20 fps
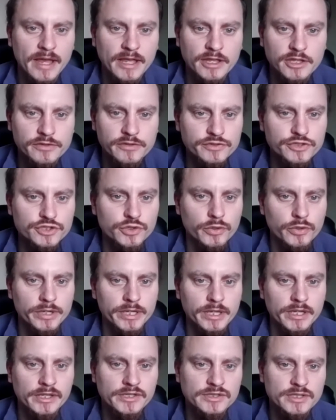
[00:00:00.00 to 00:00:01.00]
Thank you for
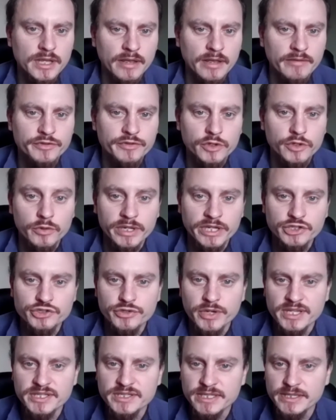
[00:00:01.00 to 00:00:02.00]
joining us and for your
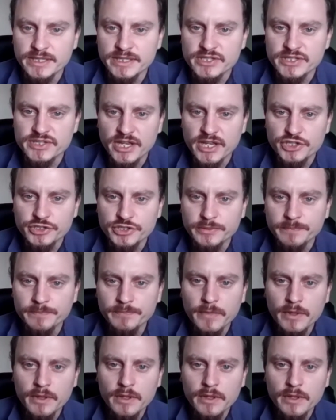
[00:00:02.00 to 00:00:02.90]
interest in this session.